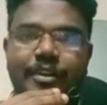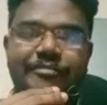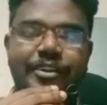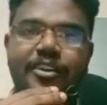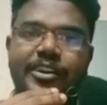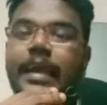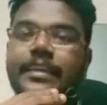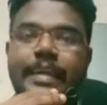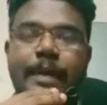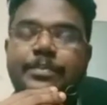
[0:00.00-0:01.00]
forgot, and
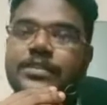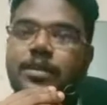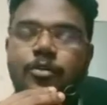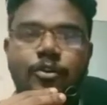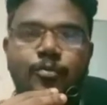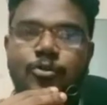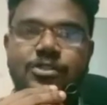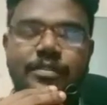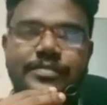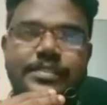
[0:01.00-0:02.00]
it happens among
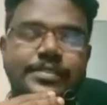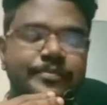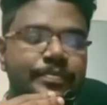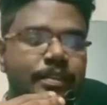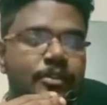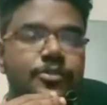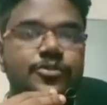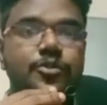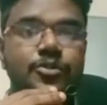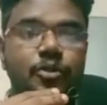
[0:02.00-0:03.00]
most of us.
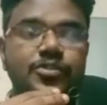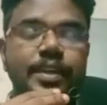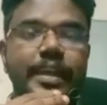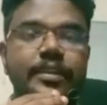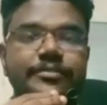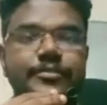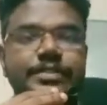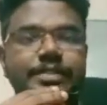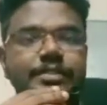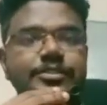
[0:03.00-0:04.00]
So those kind of
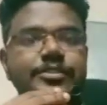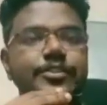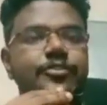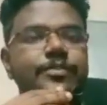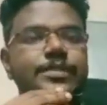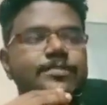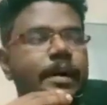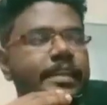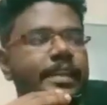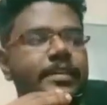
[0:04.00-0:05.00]
questions, you must
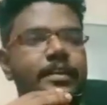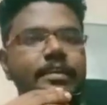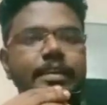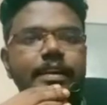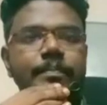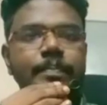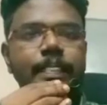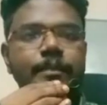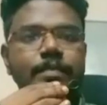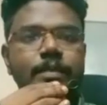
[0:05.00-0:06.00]
mark it in a
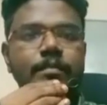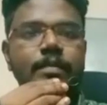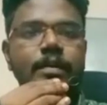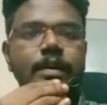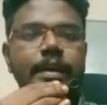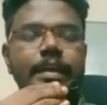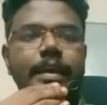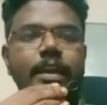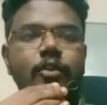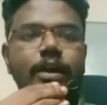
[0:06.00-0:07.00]

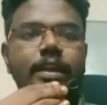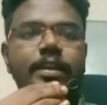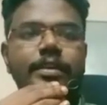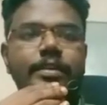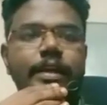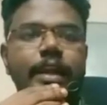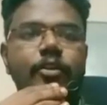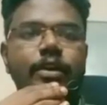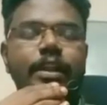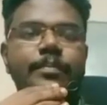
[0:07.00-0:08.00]
yellow
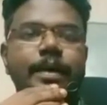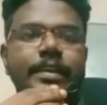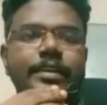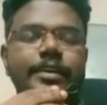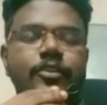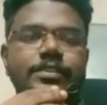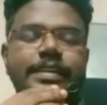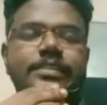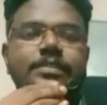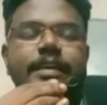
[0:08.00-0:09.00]
colored marker or
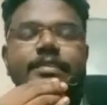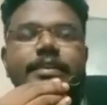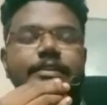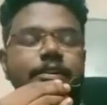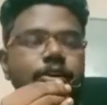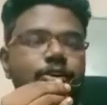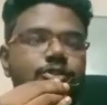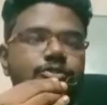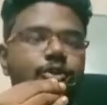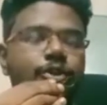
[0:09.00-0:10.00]
sketch like that.
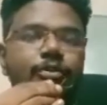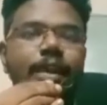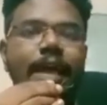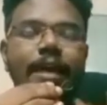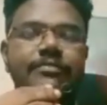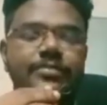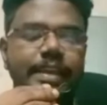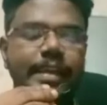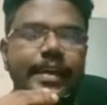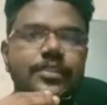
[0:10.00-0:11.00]
So you will have
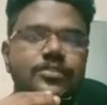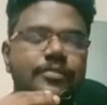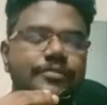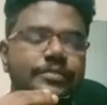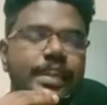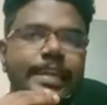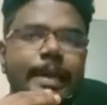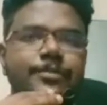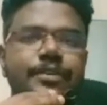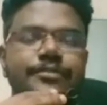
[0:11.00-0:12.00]
three types
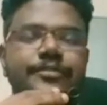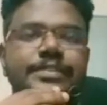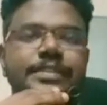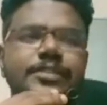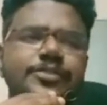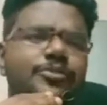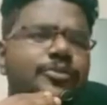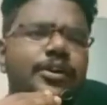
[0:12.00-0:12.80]
of questions. You